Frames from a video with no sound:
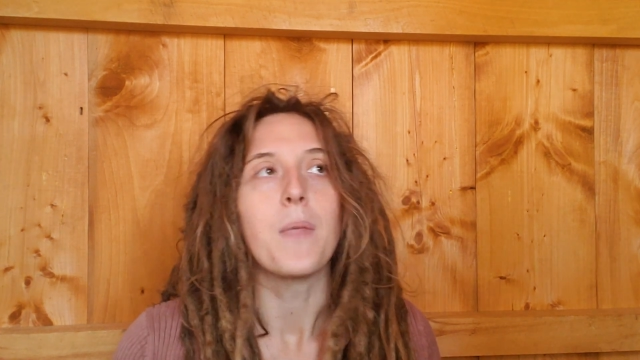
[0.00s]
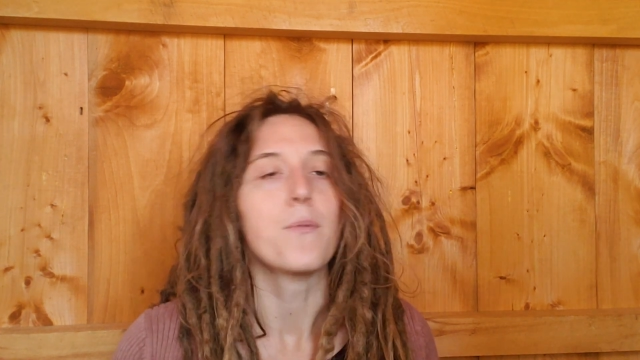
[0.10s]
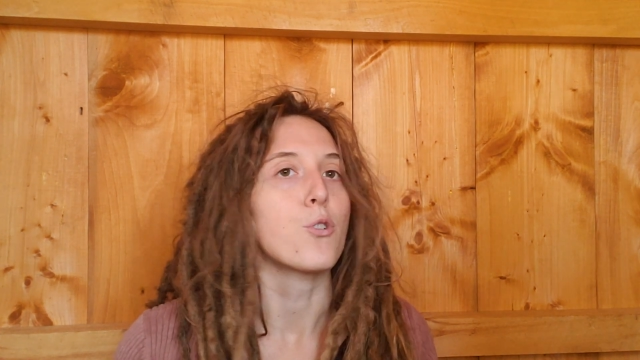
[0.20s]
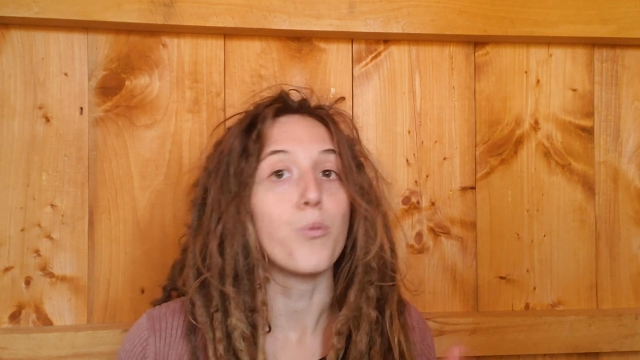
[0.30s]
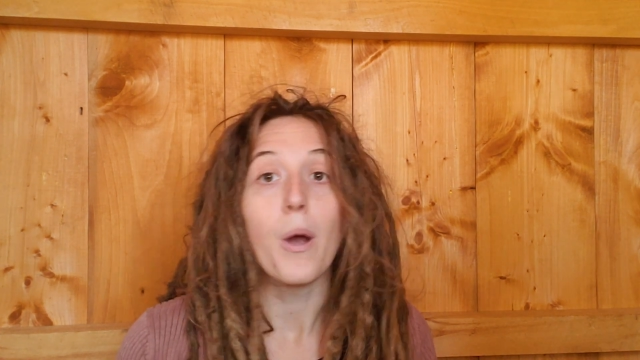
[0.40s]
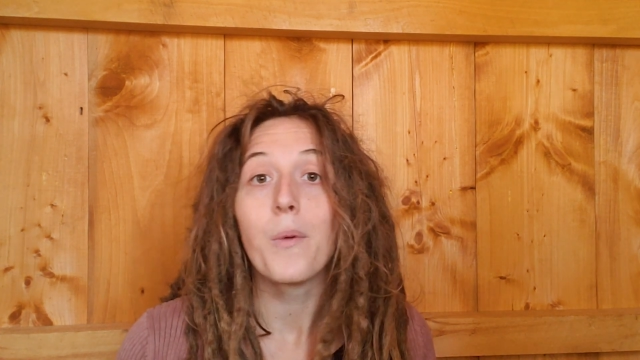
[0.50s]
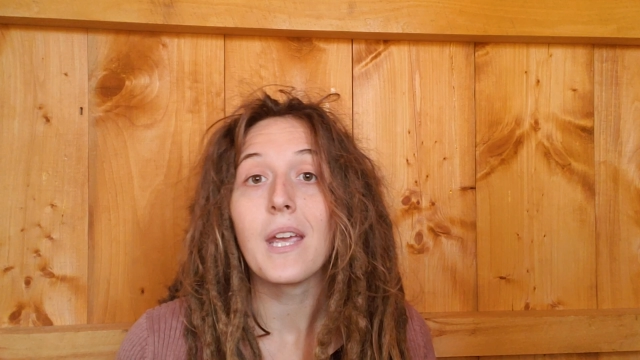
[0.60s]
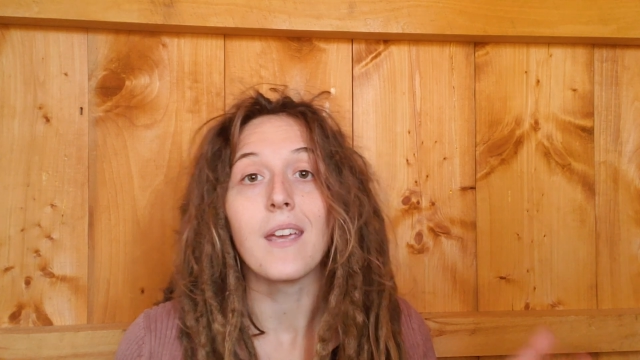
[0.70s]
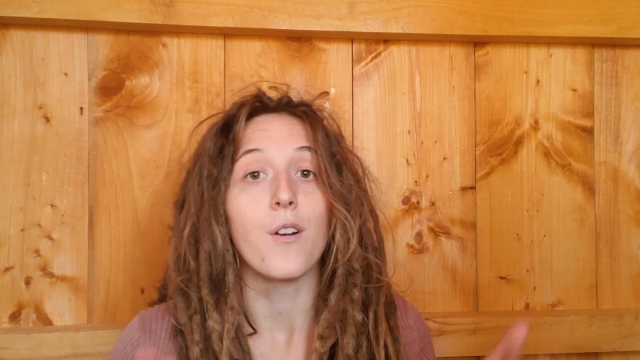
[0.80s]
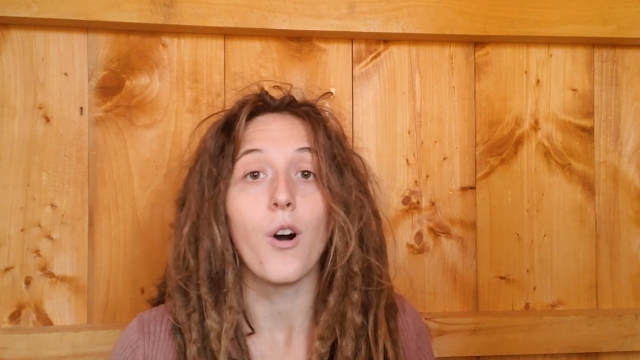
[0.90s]
I was
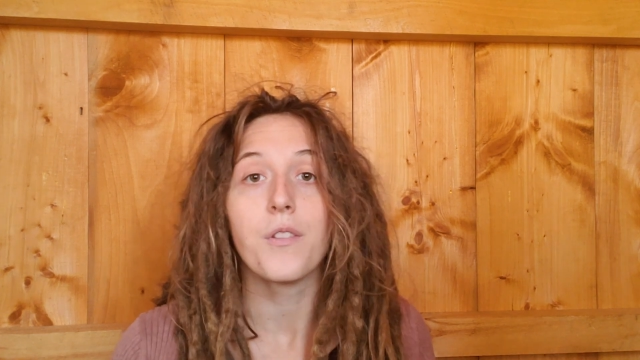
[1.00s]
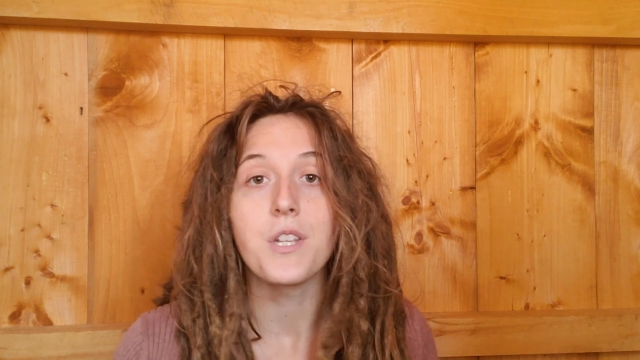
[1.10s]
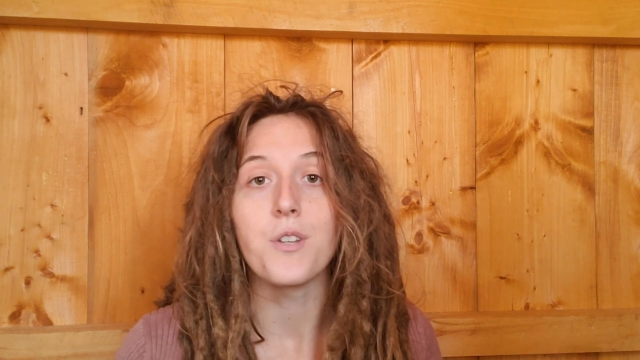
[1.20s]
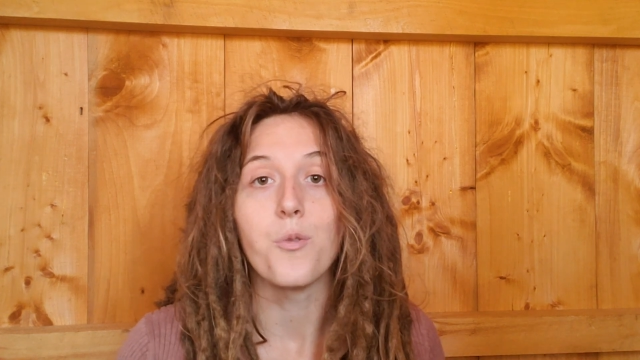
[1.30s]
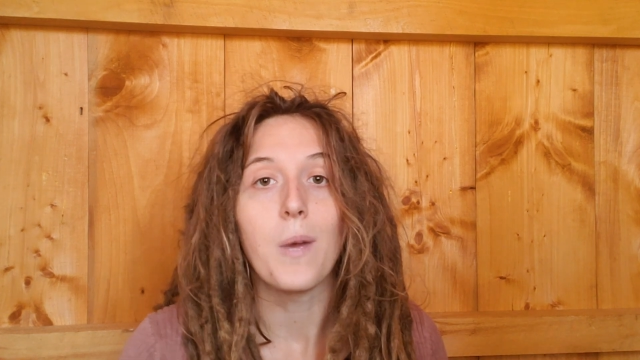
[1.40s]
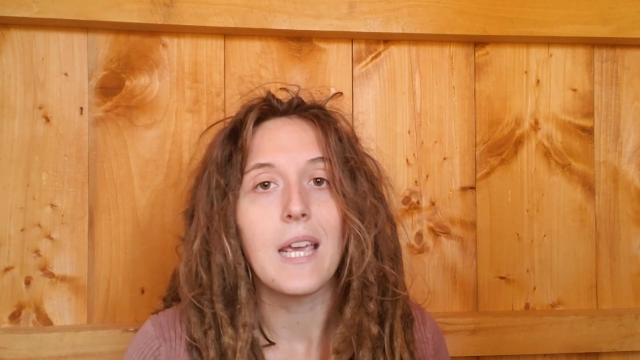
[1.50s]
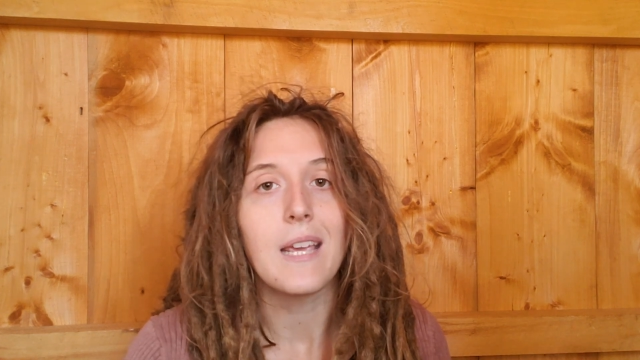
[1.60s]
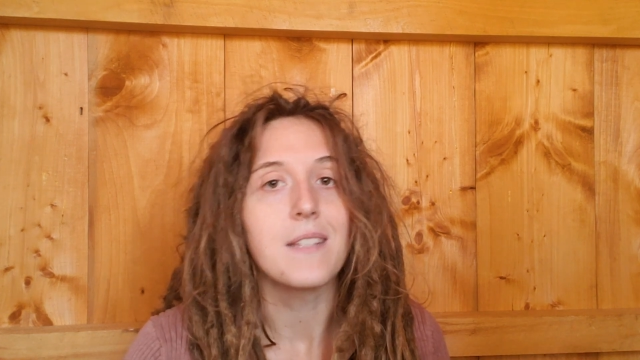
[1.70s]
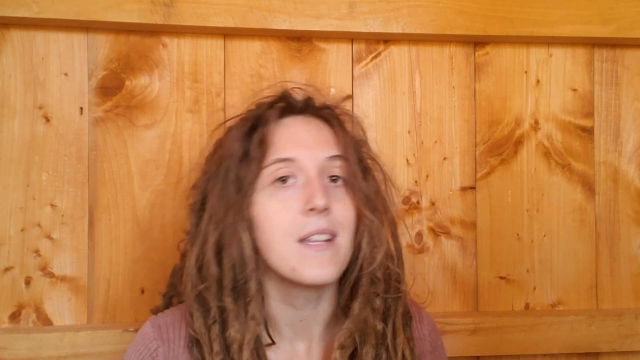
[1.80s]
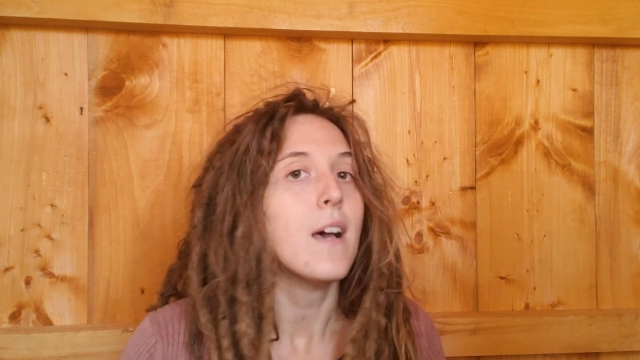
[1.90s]
growing in all these new
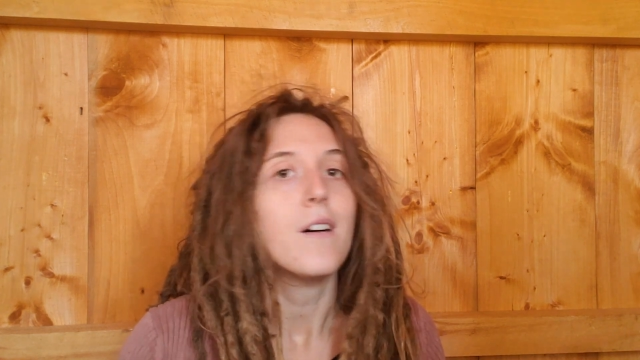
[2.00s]
ways.